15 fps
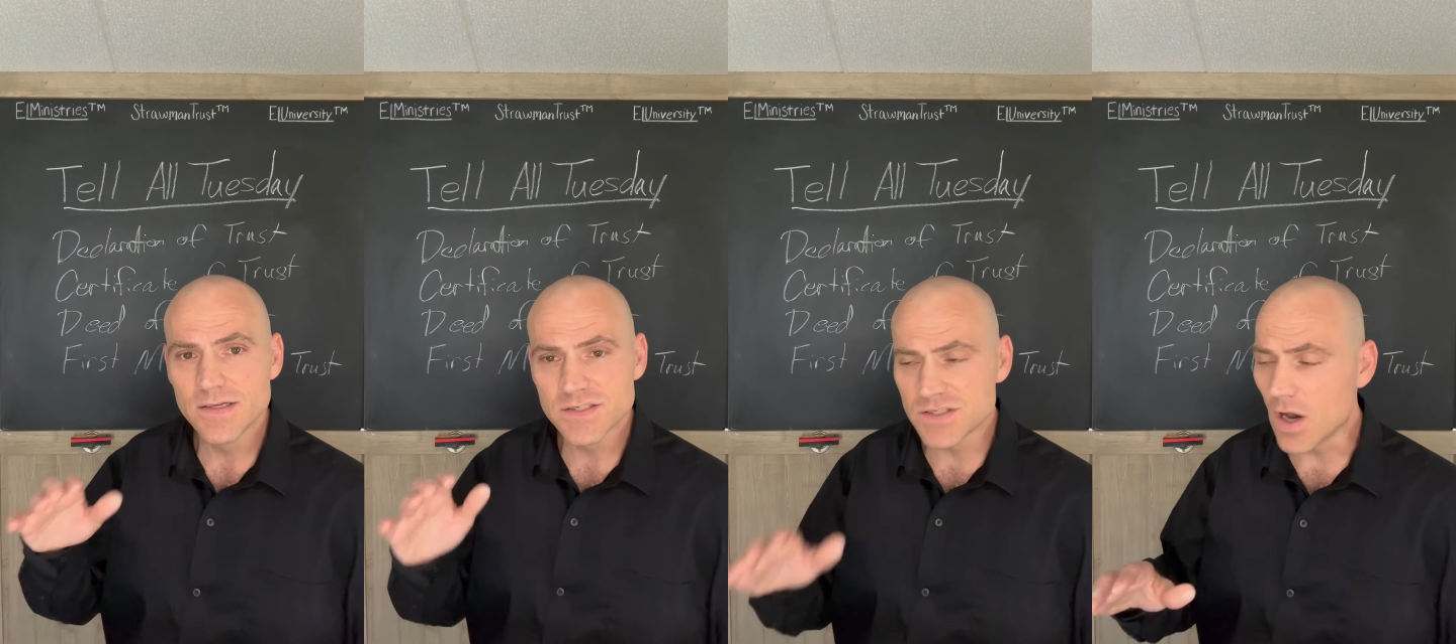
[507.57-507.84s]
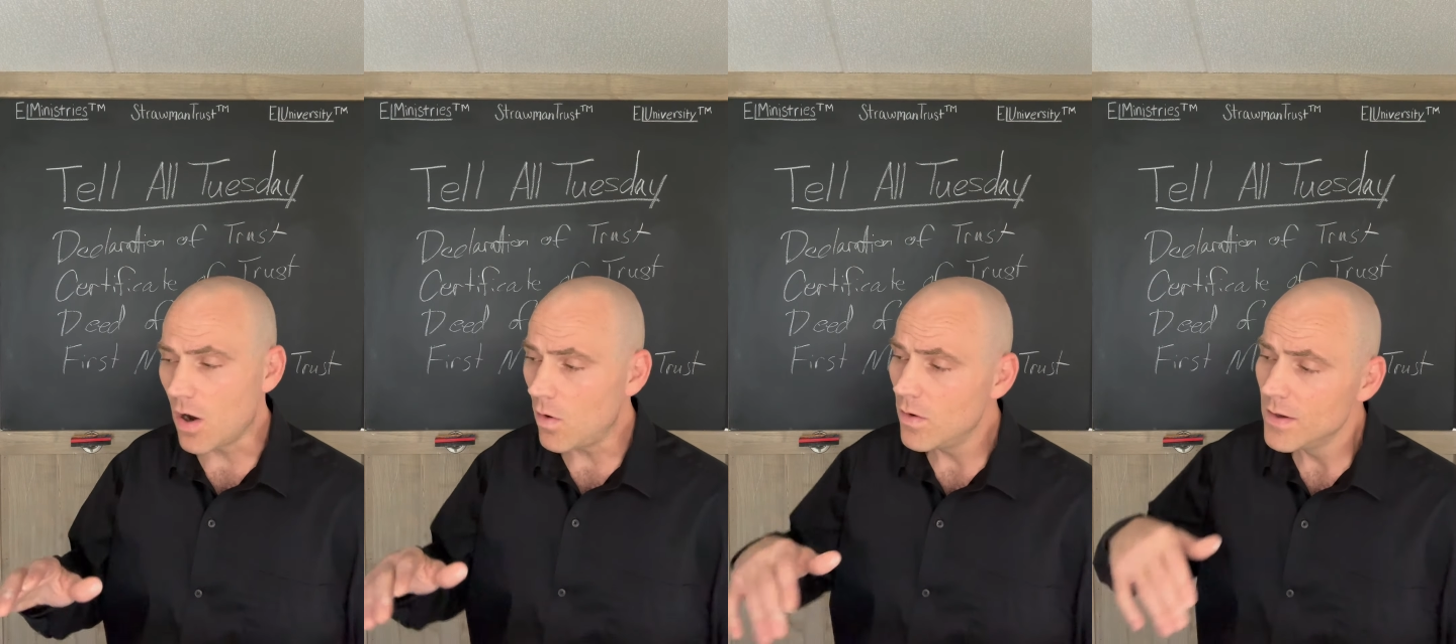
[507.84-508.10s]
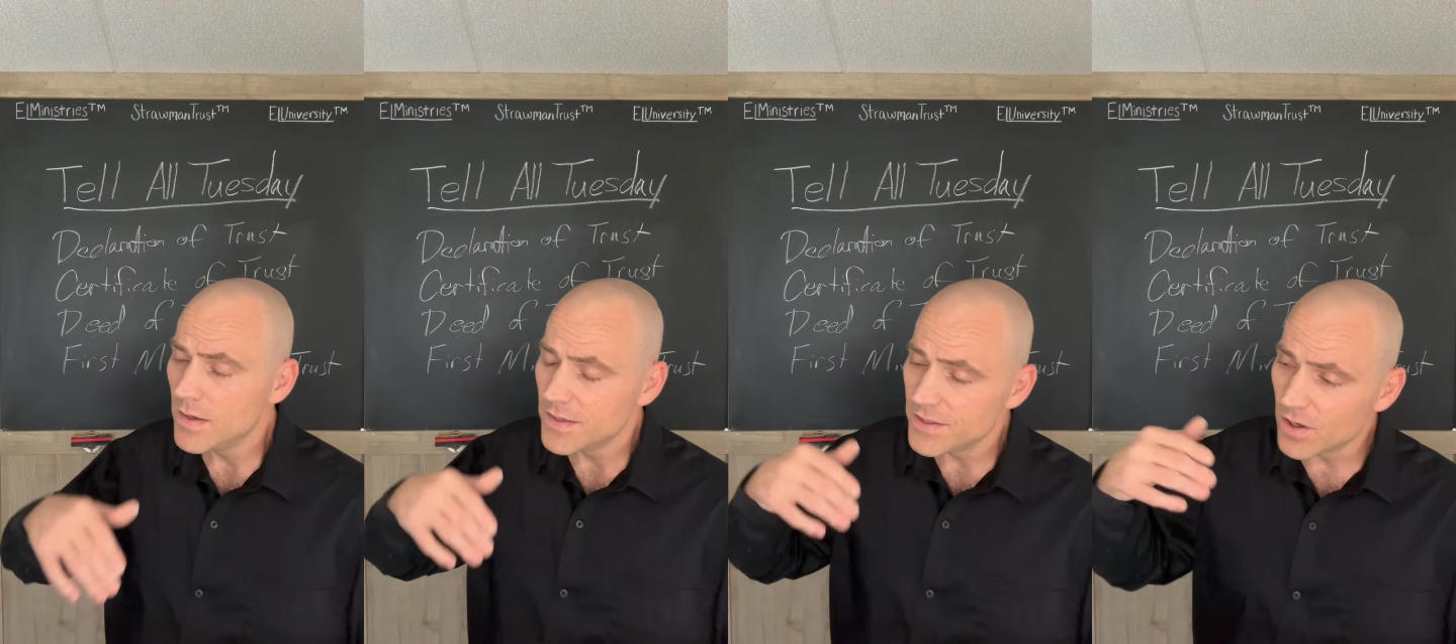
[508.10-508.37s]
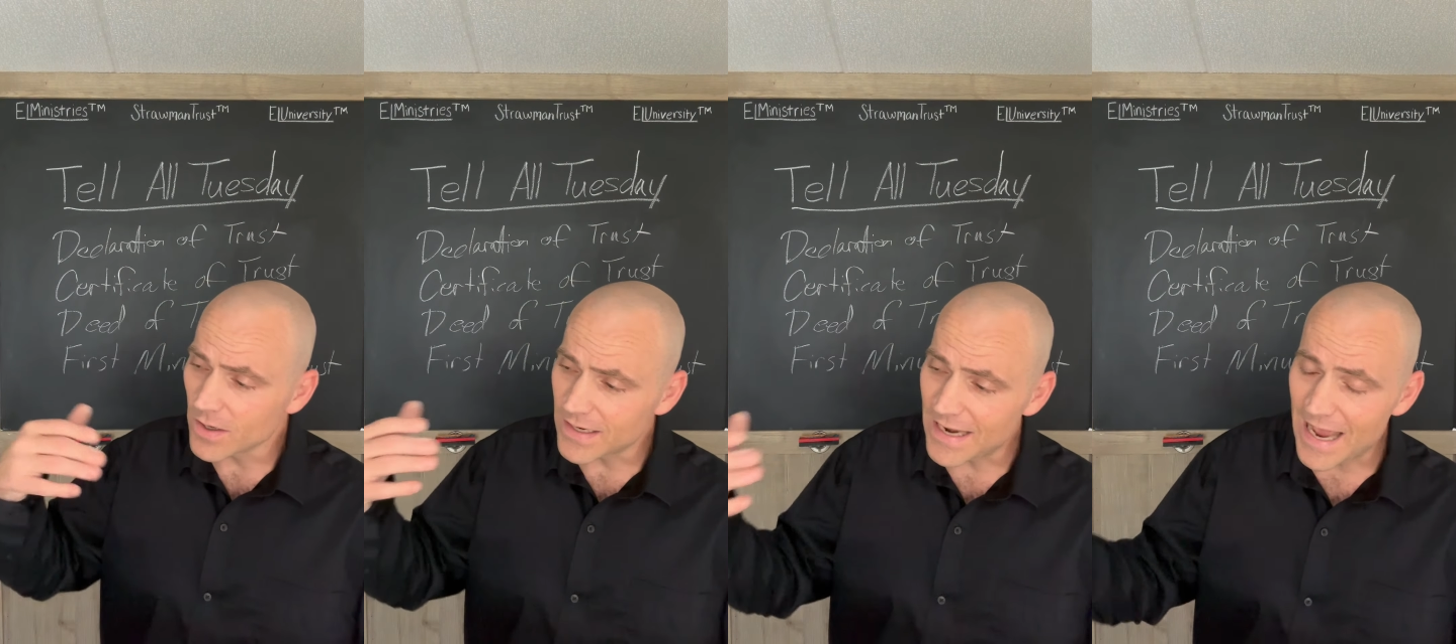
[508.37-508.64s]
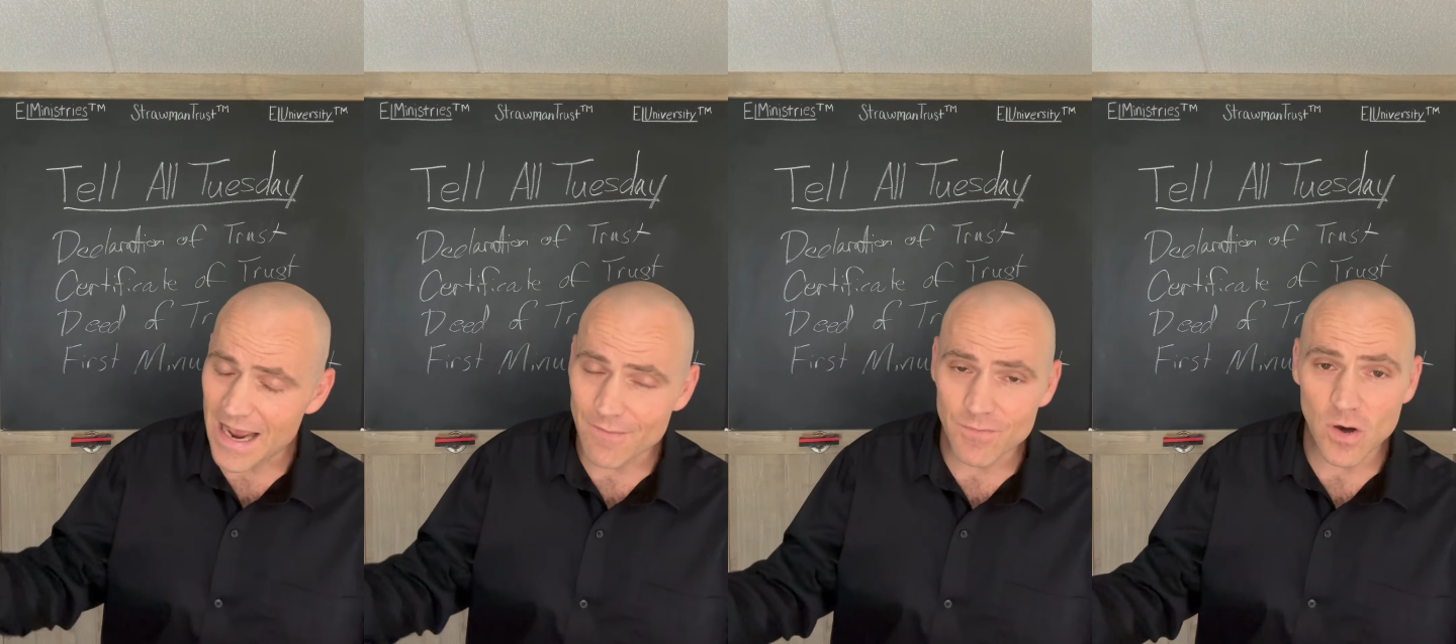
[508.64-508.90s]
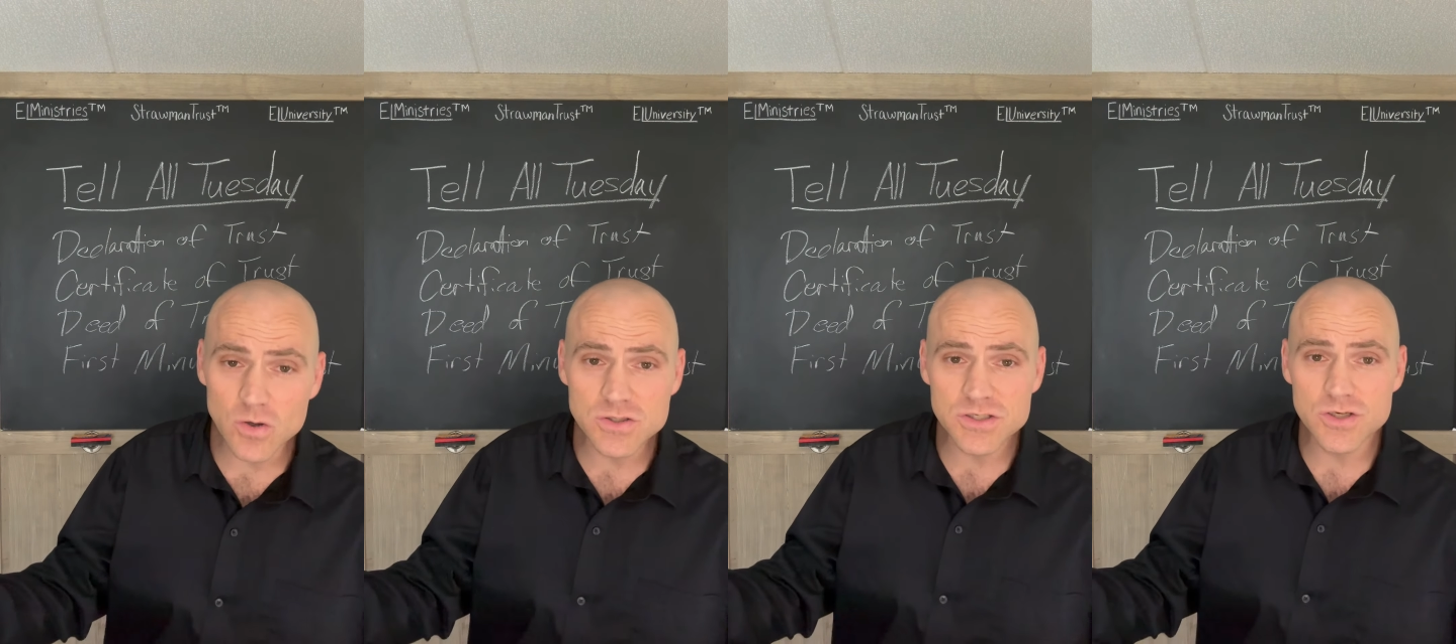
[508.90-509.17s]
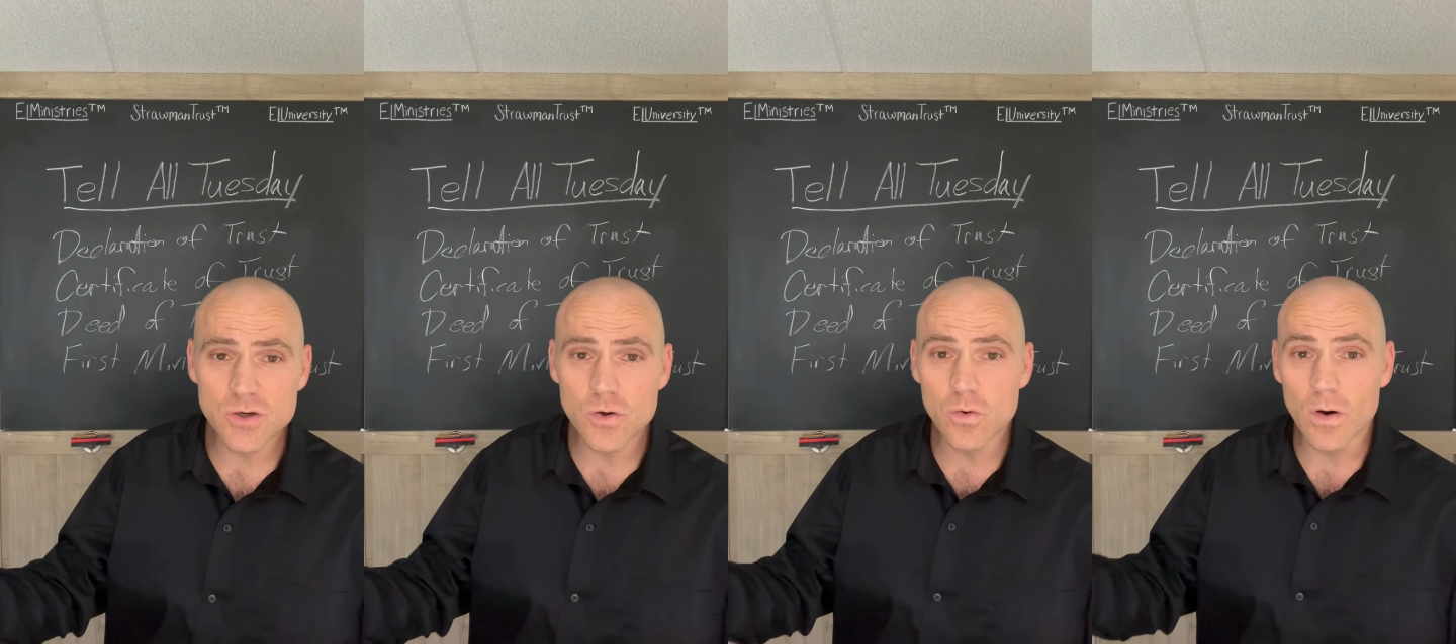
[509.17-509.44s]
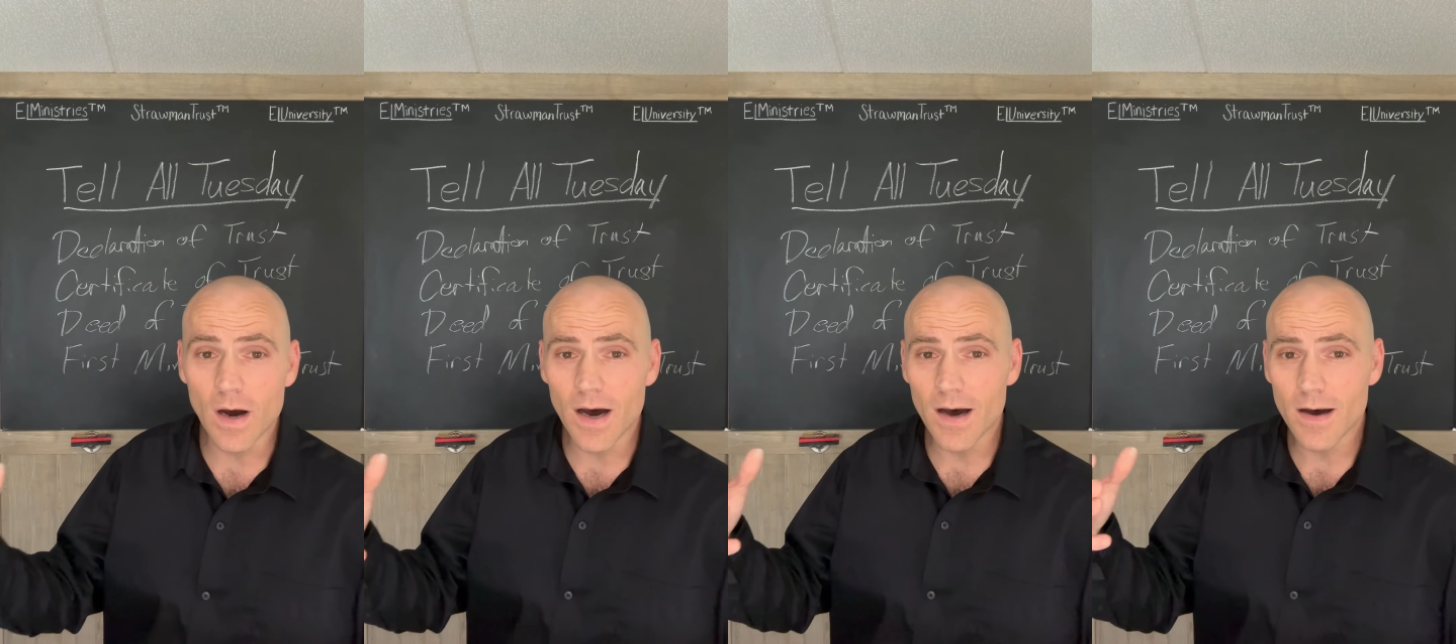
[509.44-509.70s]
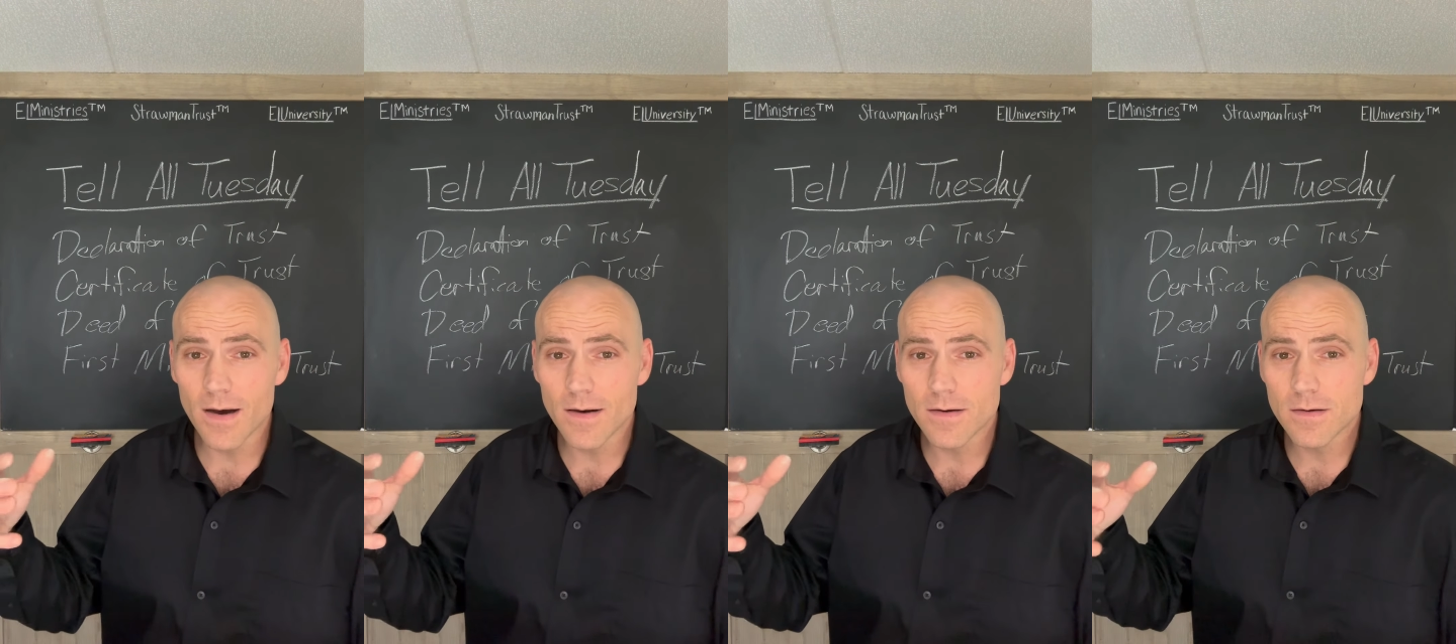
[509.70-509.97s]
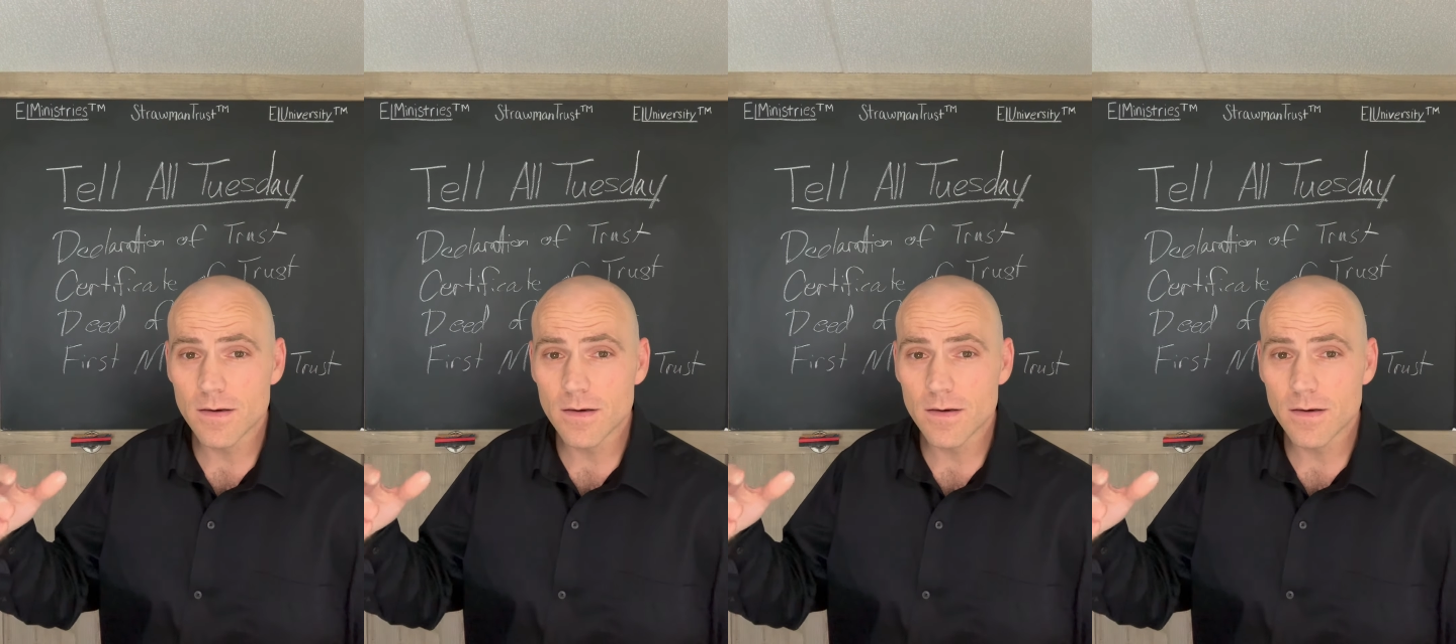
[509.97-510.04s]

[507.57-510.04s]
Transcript: So you're going to have those two, uh,